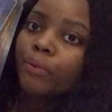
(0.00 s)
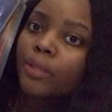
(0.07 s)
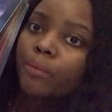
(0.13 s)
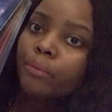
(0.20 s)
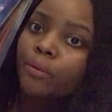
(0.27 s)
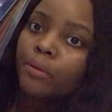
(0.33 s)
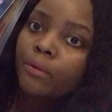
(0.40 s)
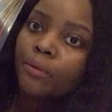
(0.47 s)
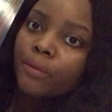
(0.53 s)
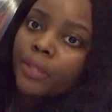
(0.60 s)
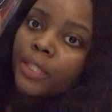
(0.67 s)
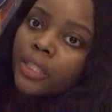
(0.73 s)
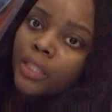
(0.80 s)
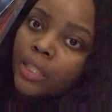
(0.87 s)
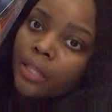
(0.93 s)
people
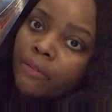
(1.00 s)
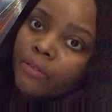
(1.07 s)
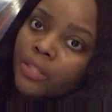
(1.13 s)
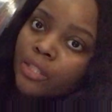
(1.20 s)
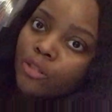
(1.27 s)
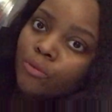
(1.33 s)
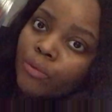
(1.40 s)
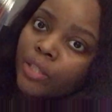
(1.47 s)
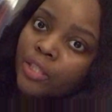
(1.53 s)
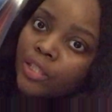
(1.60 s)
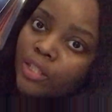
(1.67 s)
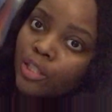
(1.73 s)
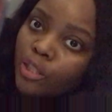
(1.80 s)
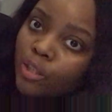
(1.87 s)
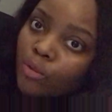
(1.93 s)
in a loving
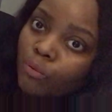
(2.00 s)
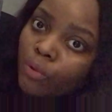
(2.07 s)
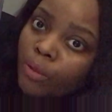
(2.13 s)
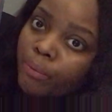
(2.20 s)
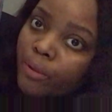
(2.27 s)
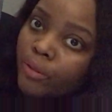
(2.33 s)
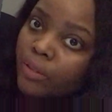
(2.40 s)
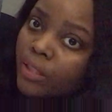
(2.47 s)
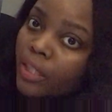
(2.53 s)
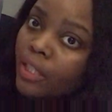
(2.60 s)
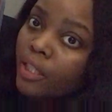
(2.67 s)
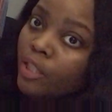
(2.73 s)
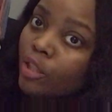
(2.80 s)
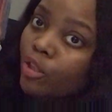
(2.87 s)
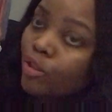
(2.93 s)
situation. This is one person
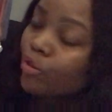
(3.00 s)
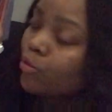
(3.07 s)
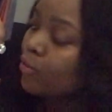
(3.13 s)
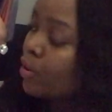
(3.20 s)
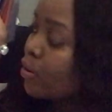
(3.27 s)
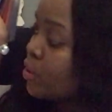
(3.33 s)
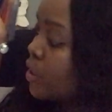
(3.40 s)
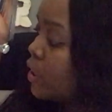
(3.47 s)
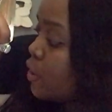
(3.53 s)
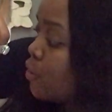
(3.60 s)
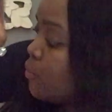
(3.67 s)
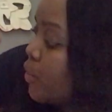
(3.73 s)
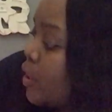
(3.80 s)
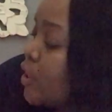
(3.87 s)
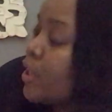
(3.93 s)
in a controlled
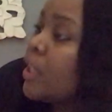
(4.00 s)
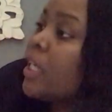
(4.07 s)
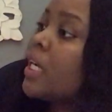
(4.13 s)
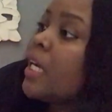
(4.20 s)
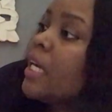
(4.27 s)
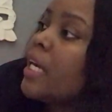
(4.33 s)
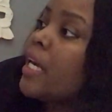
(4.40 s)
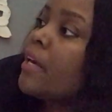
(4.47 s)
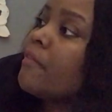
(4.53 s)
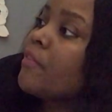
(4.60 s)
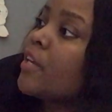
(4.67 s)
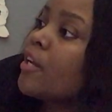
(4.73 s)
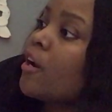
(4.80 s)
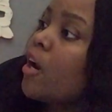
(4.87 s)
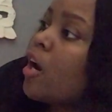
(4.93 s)
situation, and
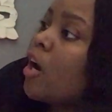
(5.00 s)
they are